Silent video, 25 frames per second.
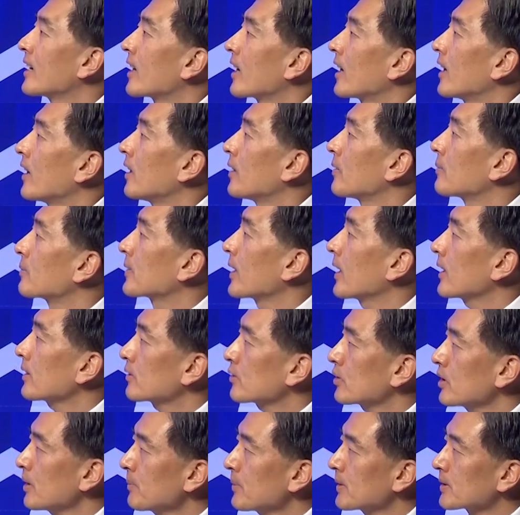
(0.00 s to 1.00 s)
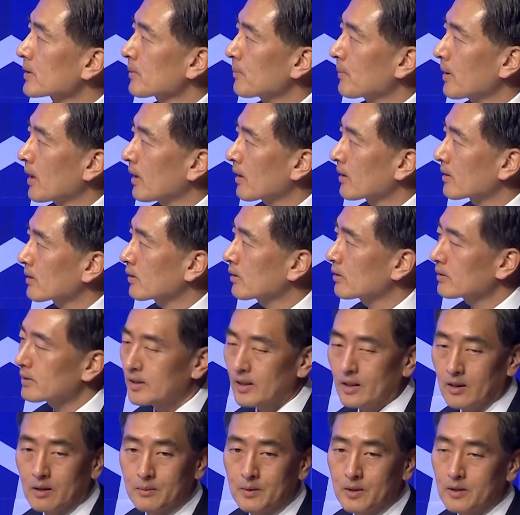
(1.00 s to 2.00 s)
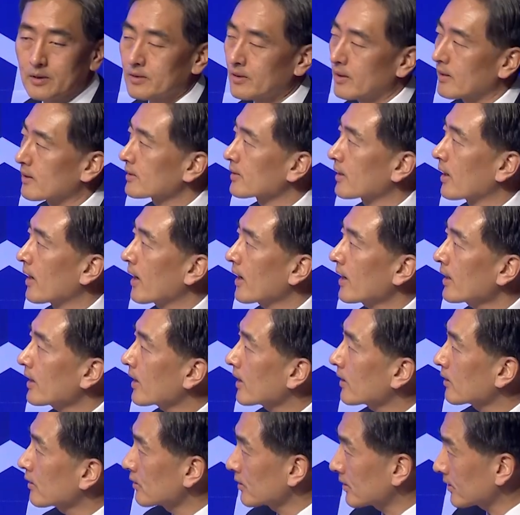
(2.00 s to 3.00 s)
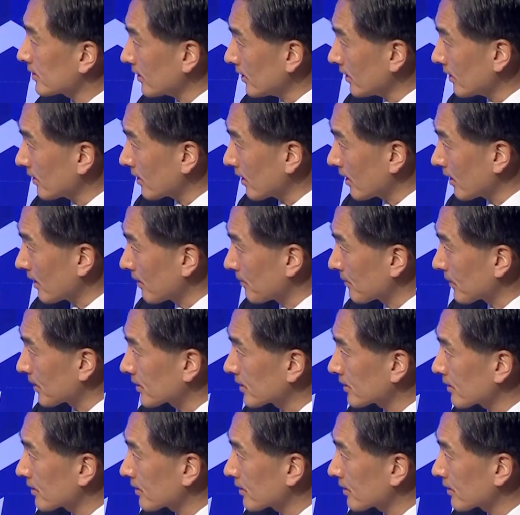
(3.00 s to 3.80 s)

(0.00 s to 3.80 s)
Um, that chip is about two centimeters on a side, and you see um, a